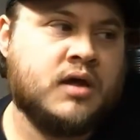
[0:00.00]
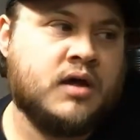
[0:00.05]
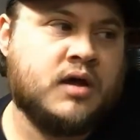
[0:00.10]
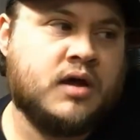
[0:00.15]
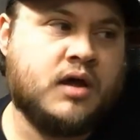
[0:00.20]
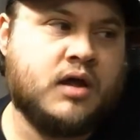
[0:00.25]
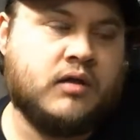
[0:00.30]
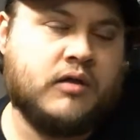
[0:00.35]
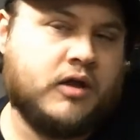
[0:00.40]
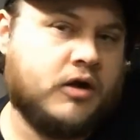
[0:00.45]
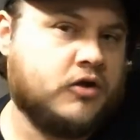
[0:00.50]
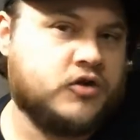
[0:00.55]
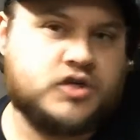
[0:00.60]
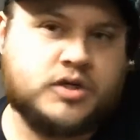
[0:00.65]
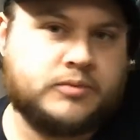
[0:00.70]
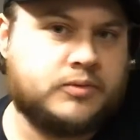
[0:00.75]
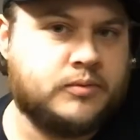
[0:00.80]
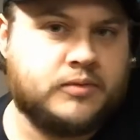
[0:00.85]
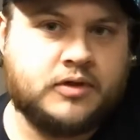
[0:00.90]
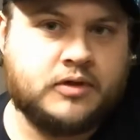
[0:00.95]
and they all
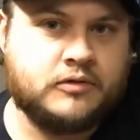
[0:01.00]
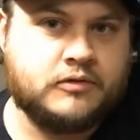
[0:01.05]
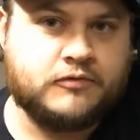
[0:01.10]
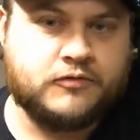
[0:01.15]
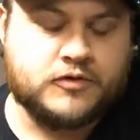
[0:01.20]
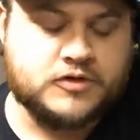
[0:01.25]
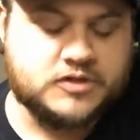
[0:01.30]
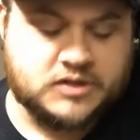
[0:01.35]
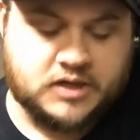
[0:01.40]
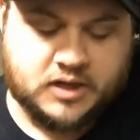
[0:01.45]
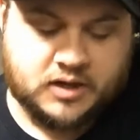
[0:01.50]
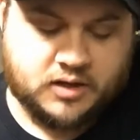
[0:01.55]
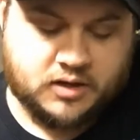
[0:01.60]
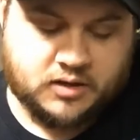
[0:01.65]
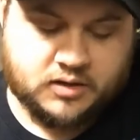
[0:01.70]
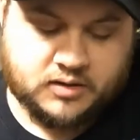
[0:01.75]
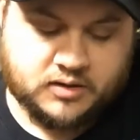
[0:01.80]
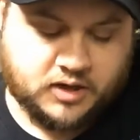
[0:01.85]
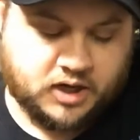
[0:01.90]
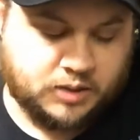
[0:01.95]
shipped to me on the first day.
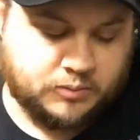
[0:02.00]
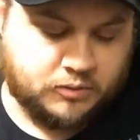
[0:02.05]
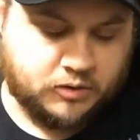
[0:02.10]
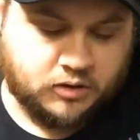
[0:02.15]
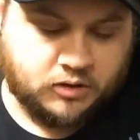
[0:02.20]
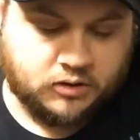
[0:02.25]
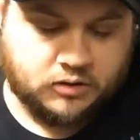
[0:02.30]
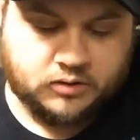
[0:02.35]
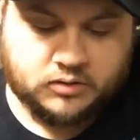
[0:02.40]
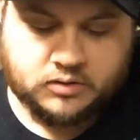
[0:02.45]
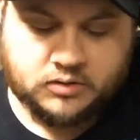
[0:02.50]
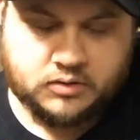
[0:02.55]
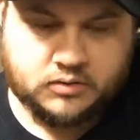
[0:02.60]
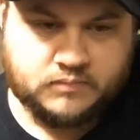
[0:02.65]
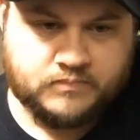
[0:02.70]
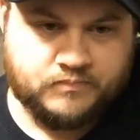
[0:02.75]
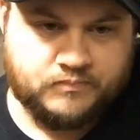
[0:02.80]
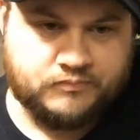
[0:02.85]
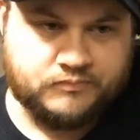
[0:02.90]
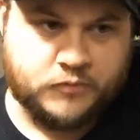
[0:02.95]
I got them all,
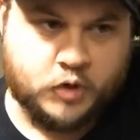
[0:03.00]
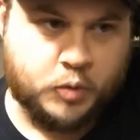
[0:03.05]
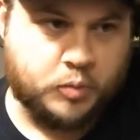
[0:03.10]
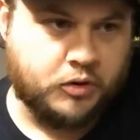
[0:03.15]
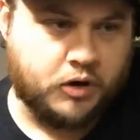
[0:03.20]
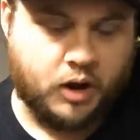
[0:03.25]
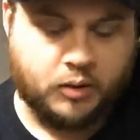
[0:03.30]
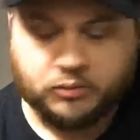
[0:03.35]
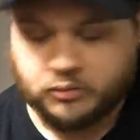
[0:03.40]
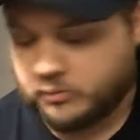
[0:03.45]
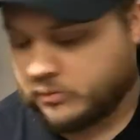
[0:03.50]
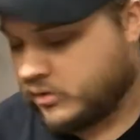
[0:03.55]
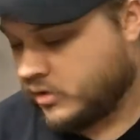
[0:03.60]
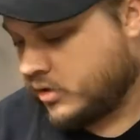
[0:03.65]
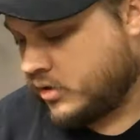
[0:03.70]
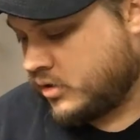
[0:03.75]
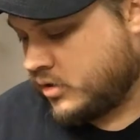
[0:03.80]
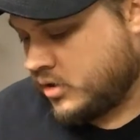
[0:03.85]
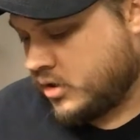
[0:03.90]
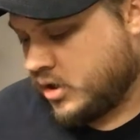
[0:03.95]
no problem.
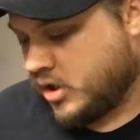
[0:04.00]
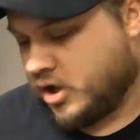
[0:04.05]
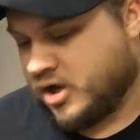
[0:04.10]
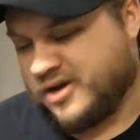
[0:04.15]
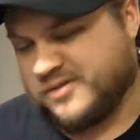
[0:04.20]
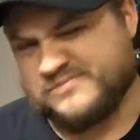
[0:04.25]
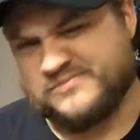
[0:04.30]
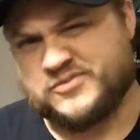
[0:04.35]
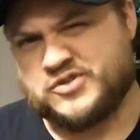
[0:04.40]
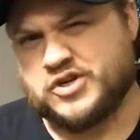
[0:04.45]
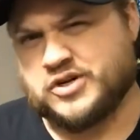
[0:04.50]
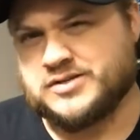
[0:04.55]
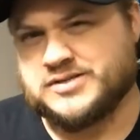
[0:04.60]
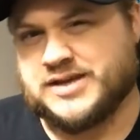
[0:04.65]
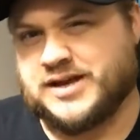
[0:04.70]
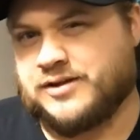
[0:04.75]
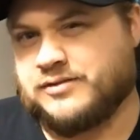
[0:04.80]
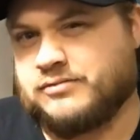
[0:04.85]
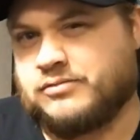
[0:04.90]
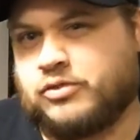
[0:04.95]
Turns
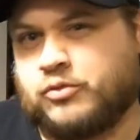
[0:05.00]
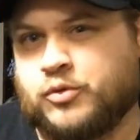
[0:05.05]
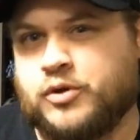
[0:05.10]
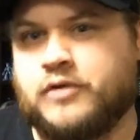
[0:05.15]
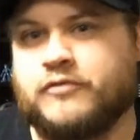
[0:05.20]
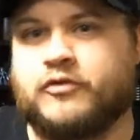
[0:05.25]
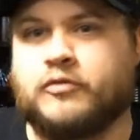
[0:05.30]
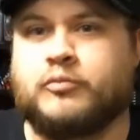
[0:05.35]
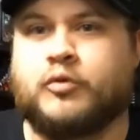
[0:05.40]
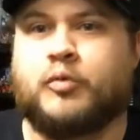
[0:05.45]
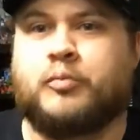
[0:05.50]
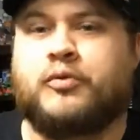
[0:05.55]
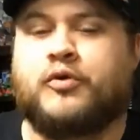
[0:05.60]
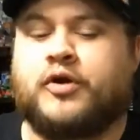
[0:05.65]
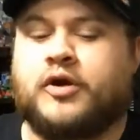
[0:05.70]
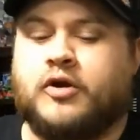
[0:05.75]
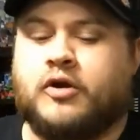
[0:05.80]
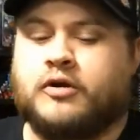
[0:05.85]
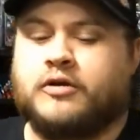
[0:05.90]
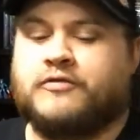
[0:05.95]
out 3 of them were
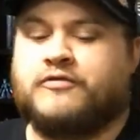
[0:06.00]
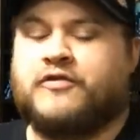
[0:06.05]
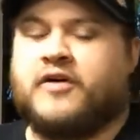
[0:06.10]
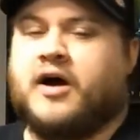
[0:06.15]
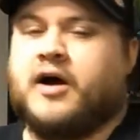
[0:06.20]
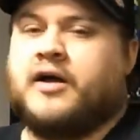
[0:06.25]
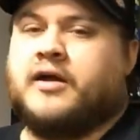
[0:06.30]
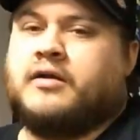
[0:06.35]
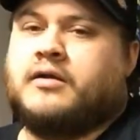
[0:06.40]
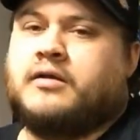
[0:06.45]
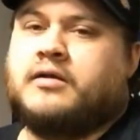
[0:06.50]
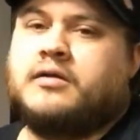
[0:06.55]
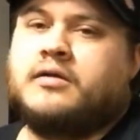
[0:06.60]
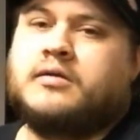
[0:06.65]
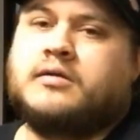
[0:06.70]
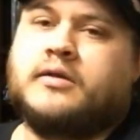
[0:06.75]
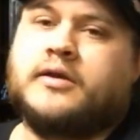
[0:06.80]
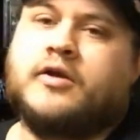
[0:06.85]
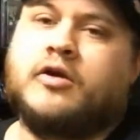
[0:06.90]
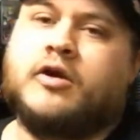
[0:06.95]
pretty hard to find
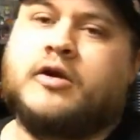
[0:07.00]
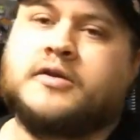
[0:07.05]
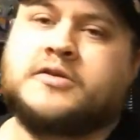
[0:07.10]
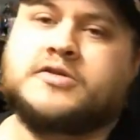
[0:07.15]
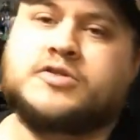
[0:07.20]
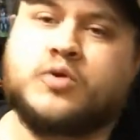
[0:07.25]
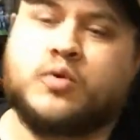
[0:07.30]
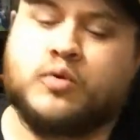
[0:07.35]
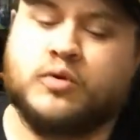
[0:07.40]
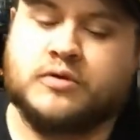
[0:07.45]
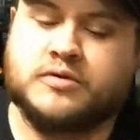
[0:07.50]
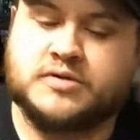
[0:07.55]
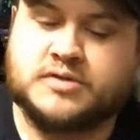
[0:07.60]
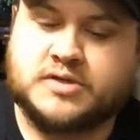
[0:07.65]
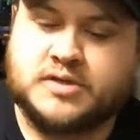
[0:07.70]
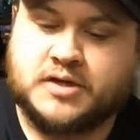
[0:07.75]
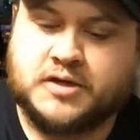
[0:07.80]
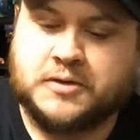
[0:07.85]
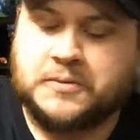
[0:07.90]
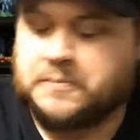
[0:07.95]
later on in stores,
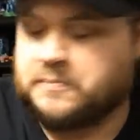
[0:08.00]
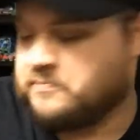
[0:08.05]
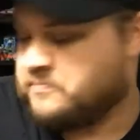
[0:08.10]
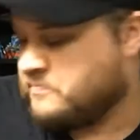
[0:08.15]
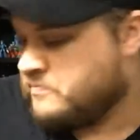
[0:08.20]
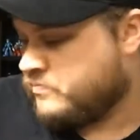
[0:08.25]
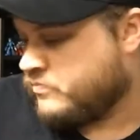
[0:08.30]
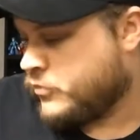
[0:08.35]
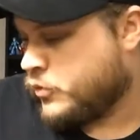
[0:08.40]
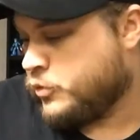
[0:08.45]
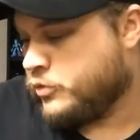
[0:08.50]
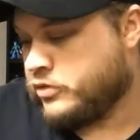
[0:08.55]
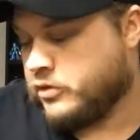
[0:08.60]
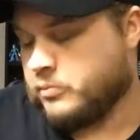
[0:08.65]
with